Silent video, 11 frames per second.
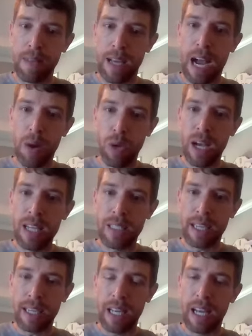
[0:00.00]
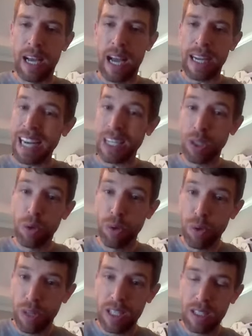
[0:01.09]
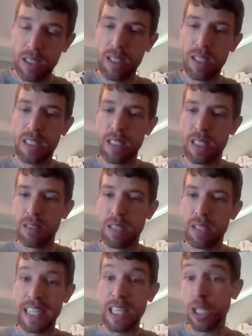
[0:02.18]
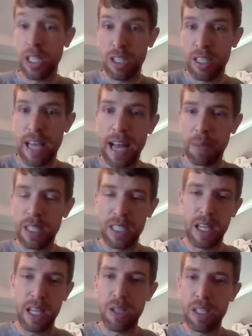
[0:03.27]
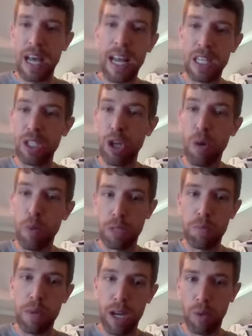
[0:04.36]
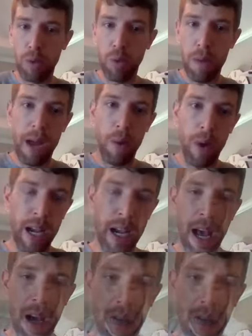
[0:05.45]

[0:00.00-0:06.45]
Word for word: I realized like I got to go through this to get to the other side because the other side is so much better than where I'm at right now.